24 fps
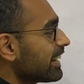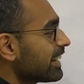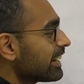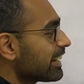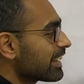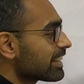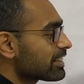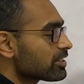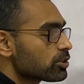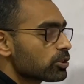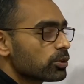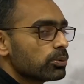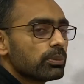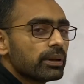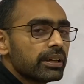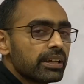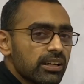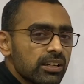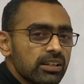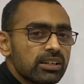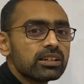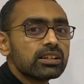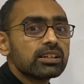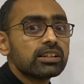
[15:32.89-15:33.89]
it has to
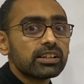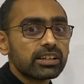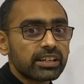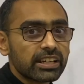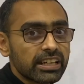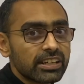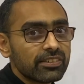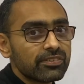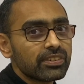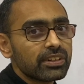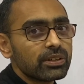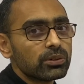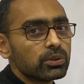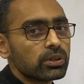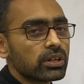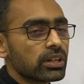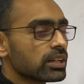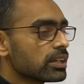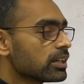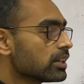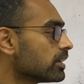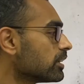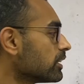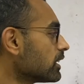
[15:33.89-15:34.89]
be
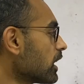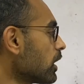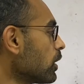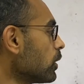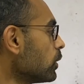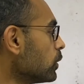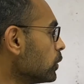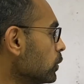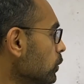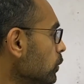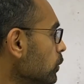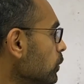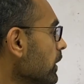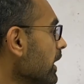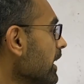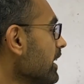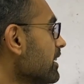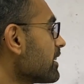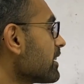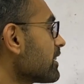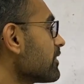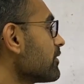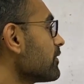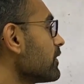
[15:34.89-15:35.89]
reviewed. Now, who
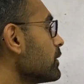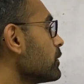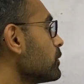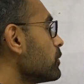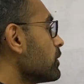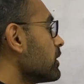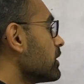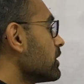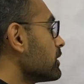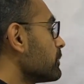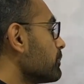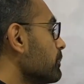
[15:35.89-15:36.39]
can review?